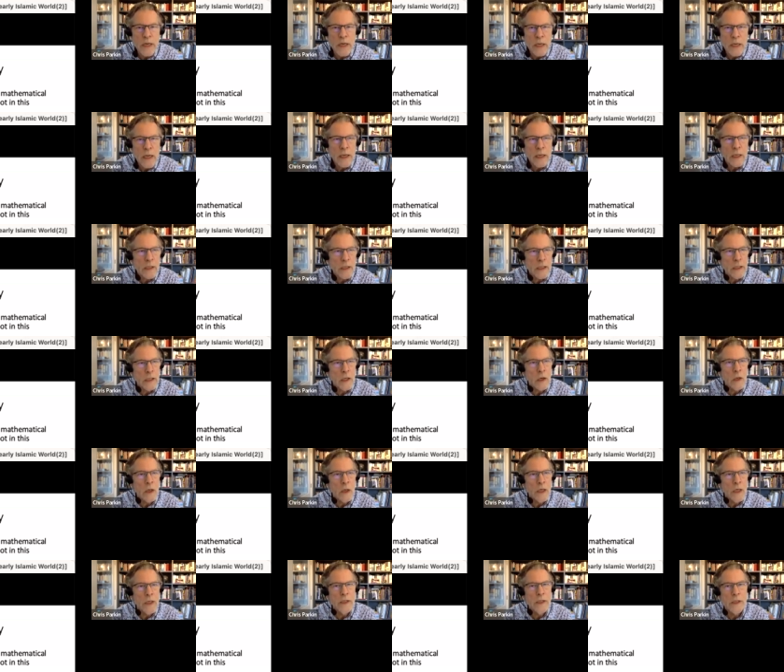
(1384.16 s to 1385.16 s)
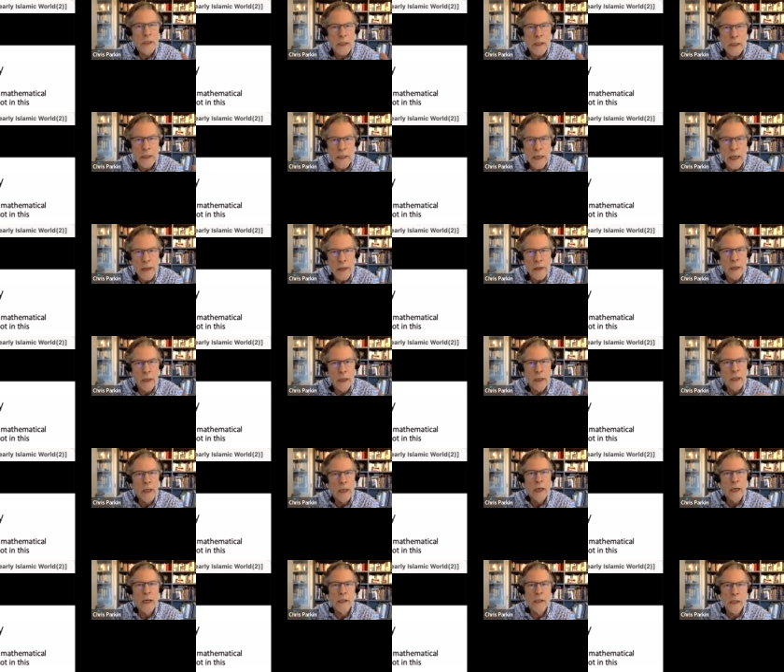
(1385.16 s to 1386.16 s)
bringing scholars together
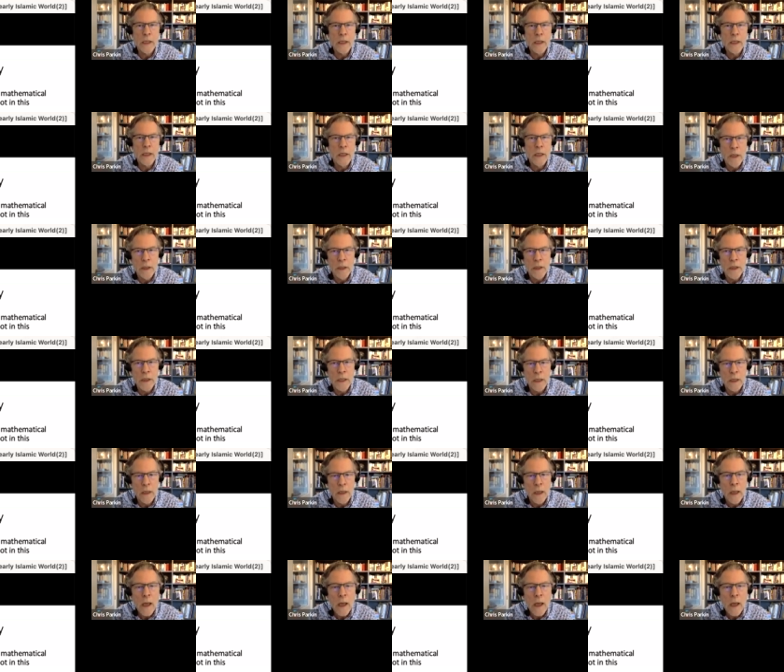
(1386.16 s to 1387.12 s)
as a community,